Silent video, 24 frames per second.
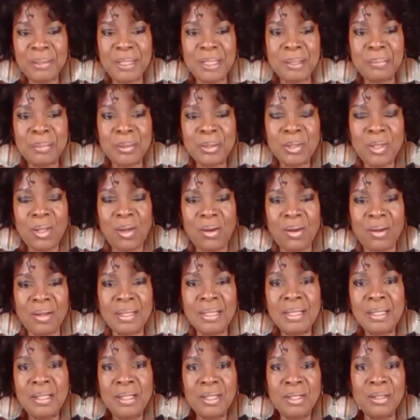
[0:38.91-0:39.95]
people
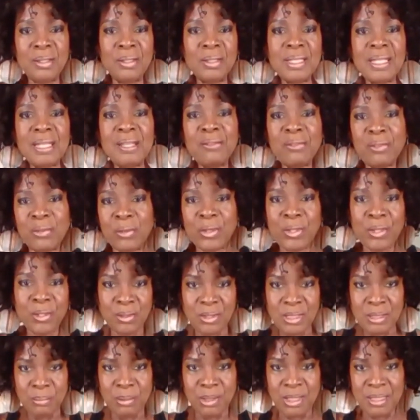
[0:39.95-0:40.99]
are looking for
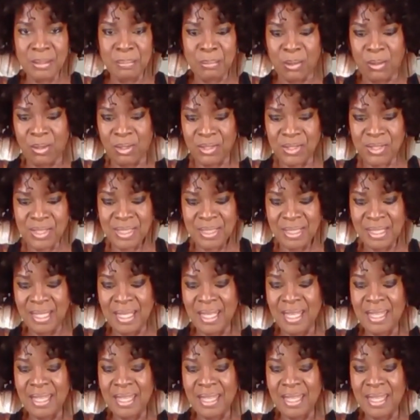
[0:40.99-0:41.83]
those bliss balls.